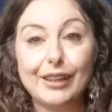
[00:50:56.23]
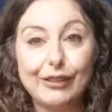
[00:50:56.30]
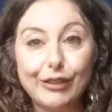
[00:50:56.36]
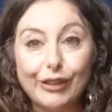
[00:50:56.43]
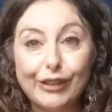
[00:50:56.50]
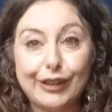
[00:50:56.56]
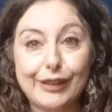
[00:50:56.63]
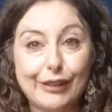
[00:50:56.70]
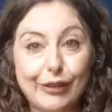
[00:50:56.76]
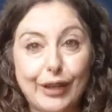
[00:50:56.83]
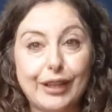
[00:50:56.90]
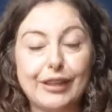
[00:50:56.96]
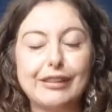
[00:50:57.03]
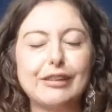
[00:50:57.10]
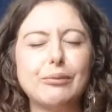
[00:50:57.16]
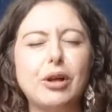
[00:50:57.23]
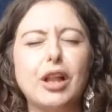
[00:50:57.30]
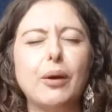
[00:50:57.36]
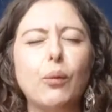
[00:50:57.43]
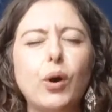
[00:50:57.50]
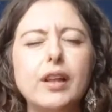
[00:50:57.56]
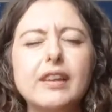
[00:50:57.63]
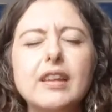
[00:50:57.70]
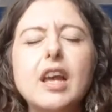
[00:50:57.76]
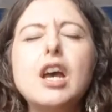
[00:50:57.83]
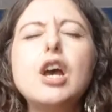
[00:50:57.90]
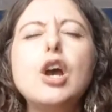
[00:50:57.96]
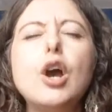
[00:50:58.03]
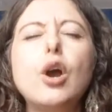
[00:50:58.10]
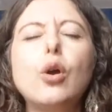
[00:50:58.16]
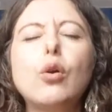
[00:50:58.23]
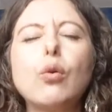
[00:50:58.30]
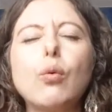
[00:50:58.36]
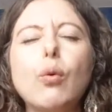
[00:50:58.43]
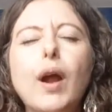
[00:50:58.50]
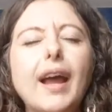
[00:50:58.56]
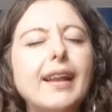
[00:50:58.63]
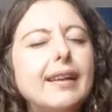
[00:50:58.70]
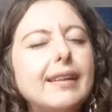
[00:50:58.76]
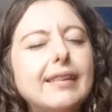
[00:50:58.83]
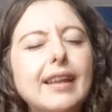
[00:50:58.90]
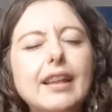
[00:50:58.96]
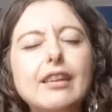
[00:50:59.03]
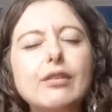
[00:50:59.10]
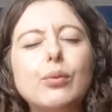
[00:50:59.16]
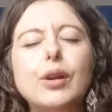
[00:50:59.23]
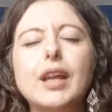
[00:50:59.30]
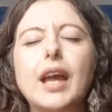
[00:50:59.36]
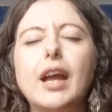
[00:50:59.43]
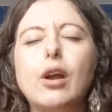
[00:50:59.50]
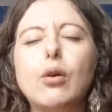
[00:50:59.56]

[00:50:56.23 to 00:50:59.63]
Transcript: just straight list them all at once. I didn't say this one yet.